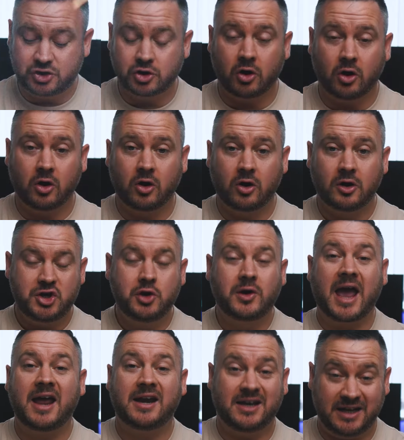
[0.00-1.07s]
sure you
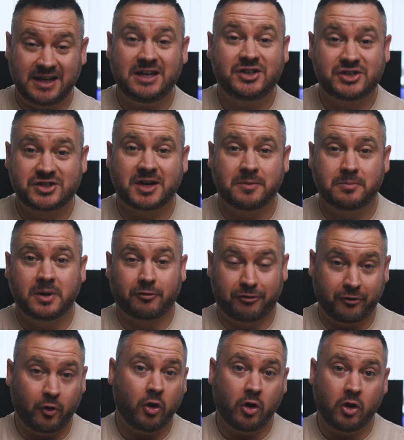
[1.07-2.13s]
get an eSIM
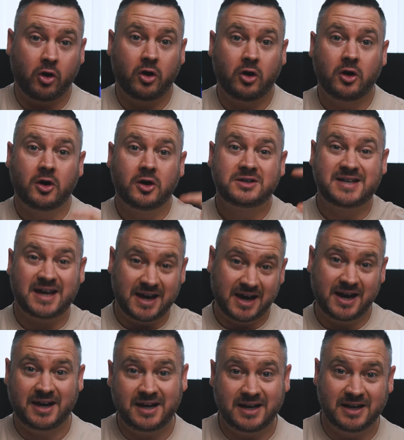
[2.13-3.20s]
for
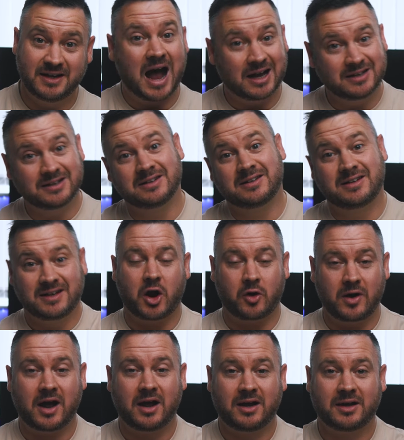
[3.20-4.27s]
Turkey and
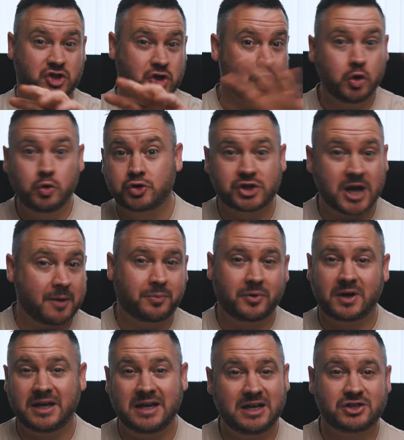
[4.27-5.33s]
Iraq, two
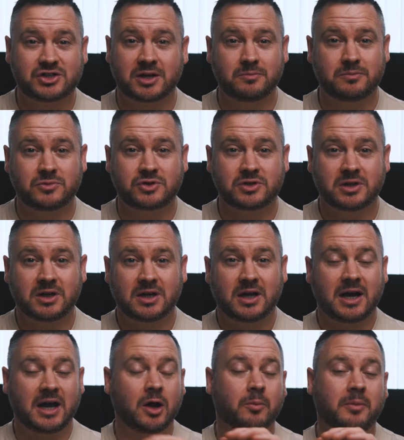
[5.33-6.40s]
separate eSIMs.
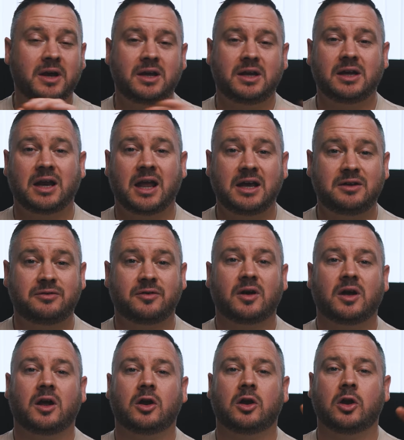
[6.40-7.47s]
It'll make your life
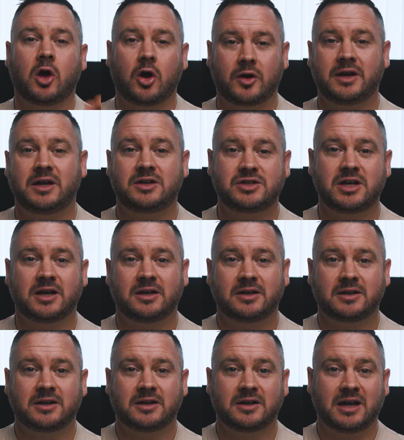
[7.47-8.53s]
a lot easier
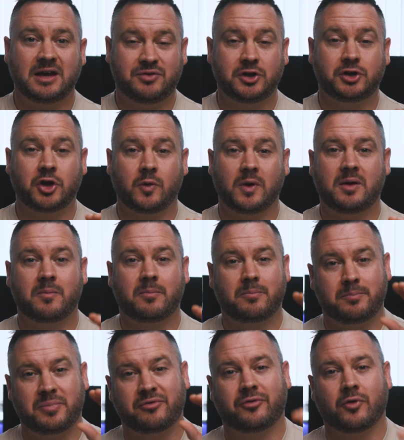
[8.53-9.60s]
if you do it
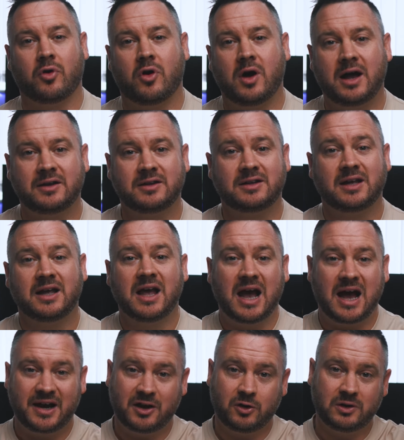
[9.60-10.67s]
beforehand.
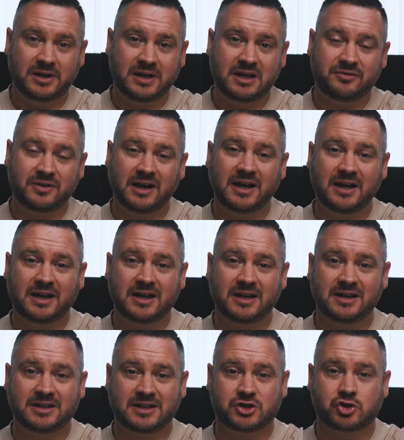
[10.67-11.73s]
And I'll leave a link in
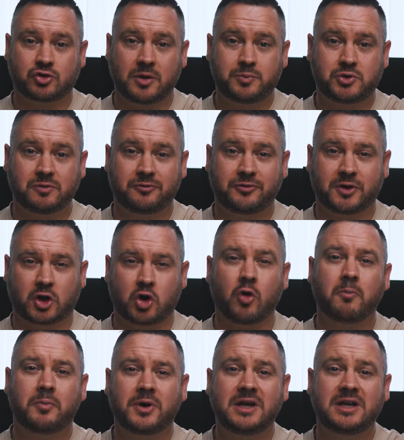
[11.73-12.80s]
the description for the
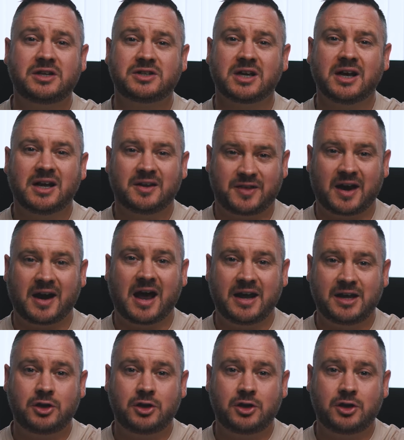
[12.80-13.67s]
companies that I